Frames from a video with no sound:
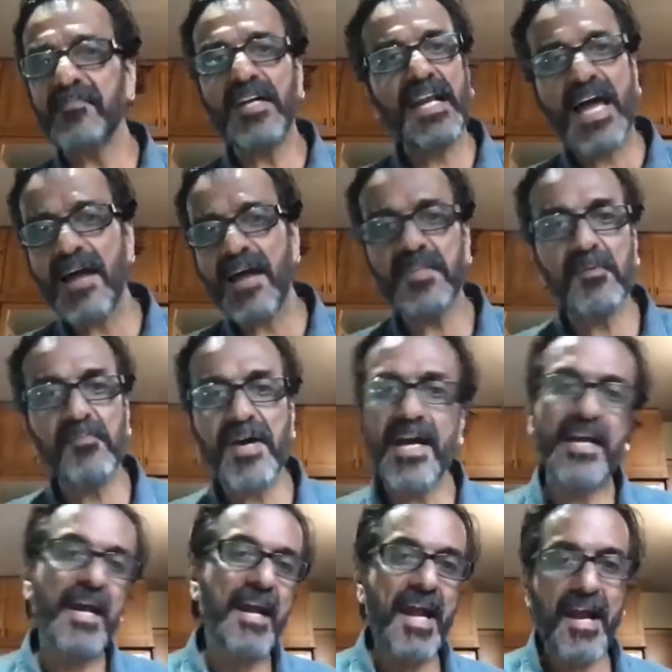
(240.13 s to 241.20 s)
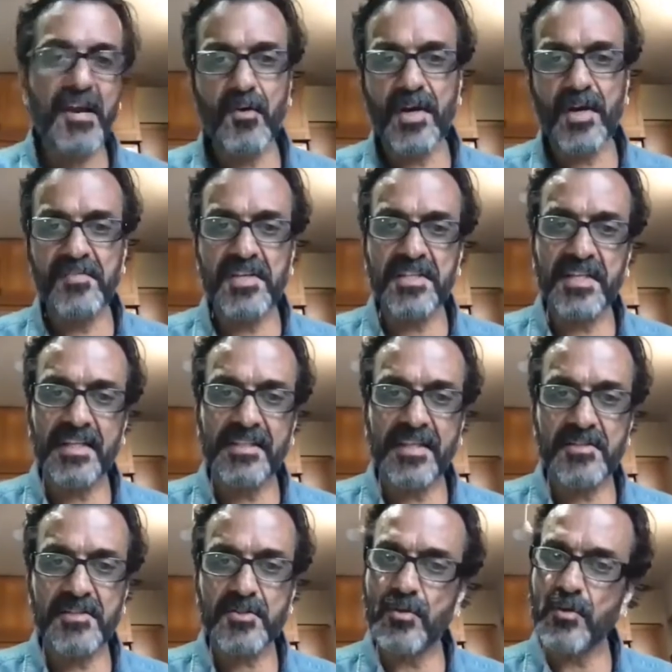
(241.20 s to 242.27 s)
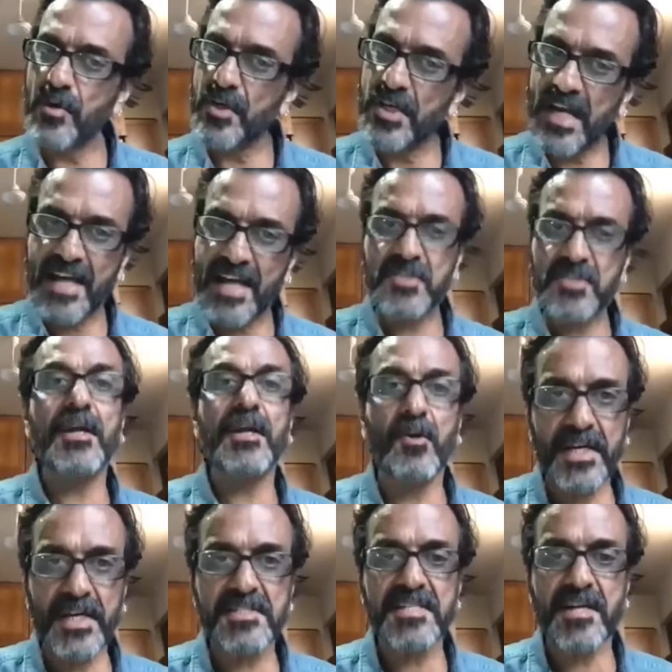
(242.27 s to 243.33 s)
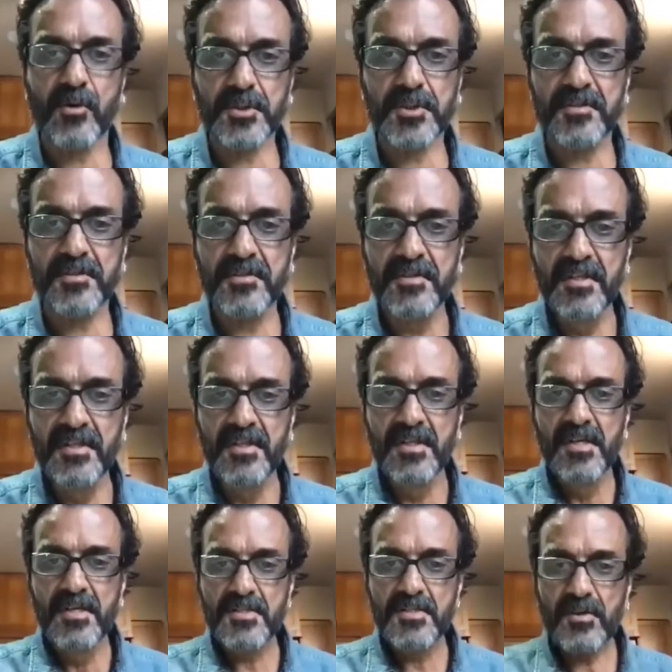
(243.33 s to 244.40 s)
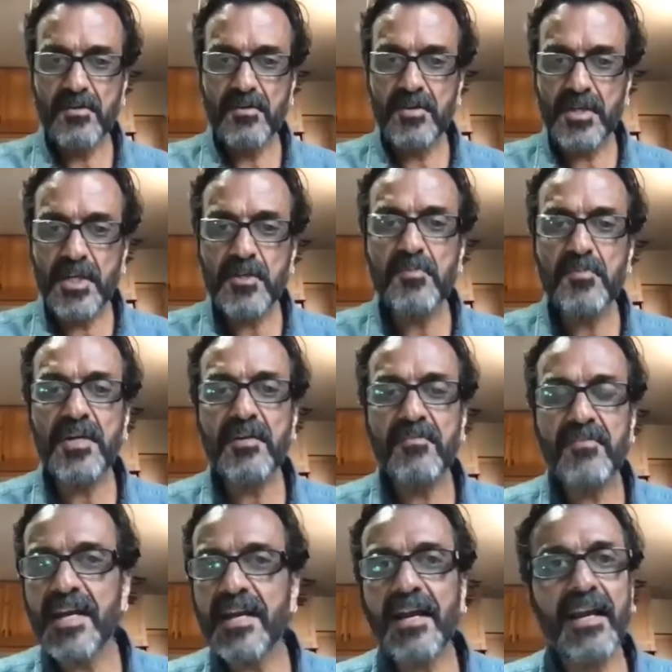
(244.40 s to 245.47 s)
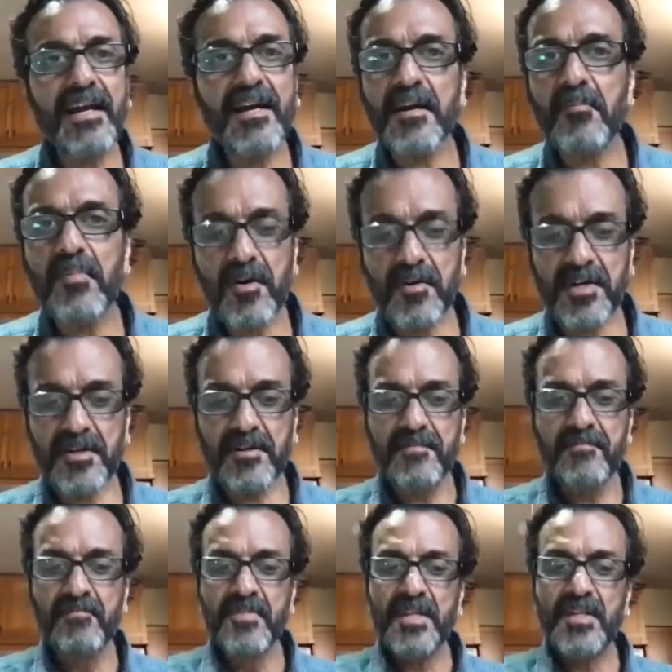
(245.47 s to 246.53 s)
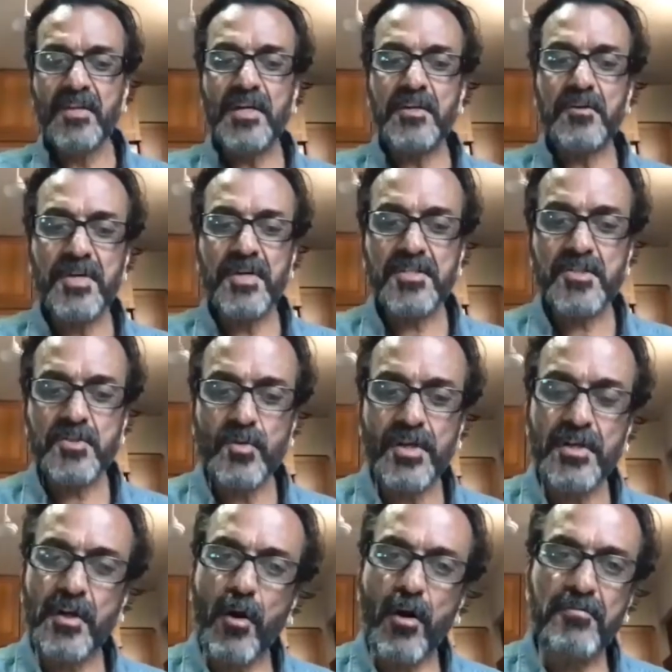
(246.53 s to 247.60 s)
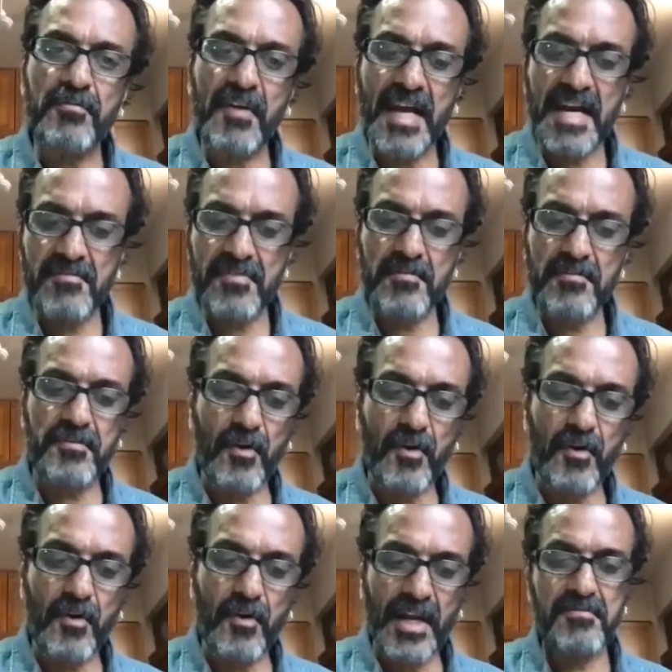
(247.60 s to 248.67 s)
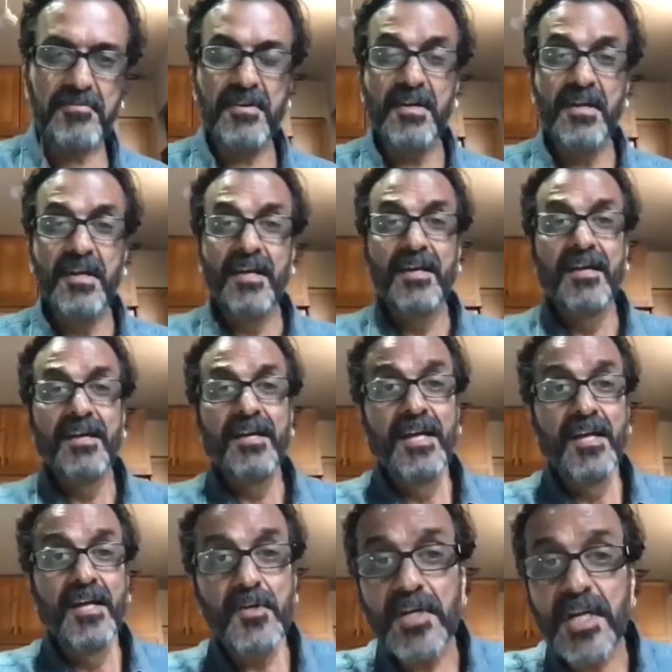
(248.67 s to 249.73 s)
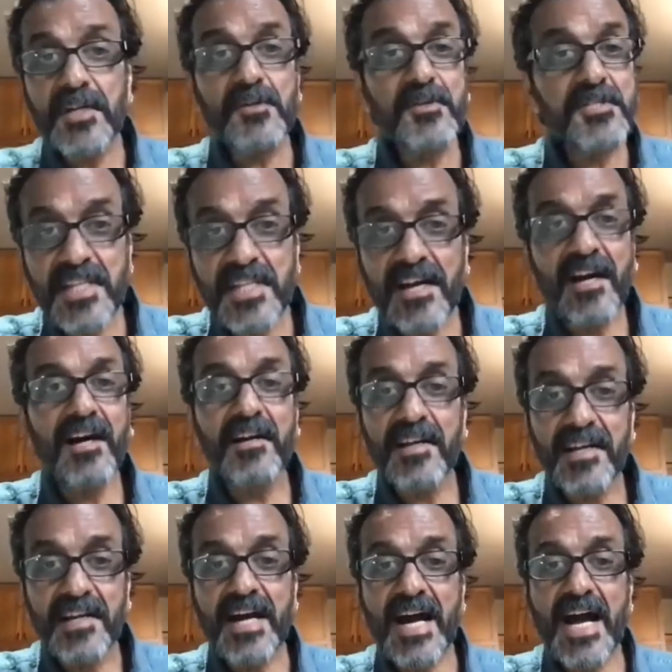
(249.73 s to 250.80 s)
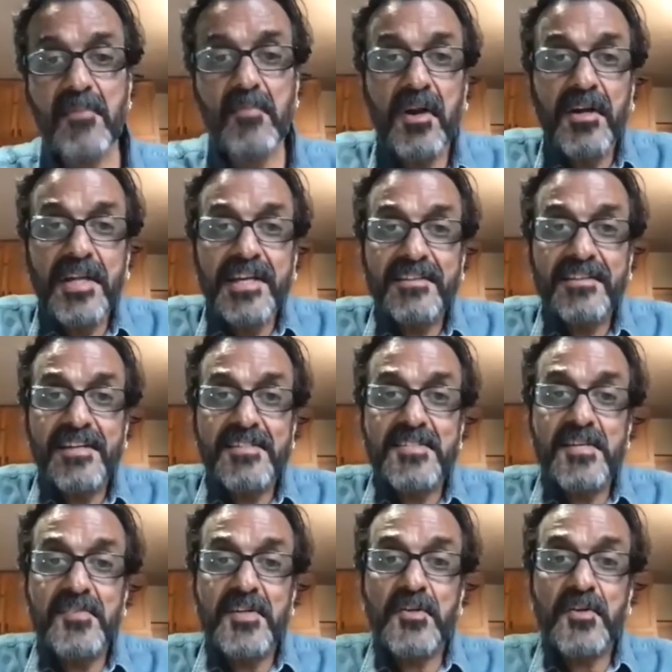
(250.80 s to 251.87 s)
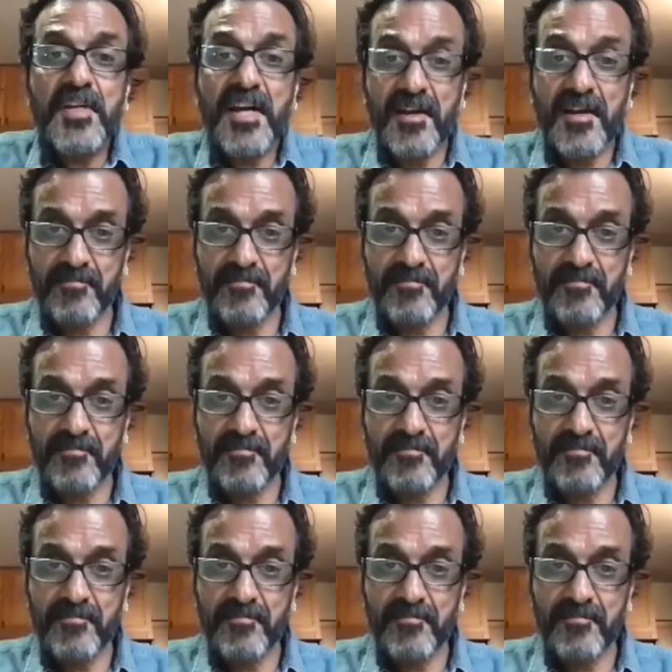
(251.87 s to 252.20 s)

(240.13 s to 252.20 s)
and I'm the man and I know everything there is to know, you're actually going south. So you need to be very clear about it. You need to be a student of life and for life. You need to stay hungry. I'm learning things even today,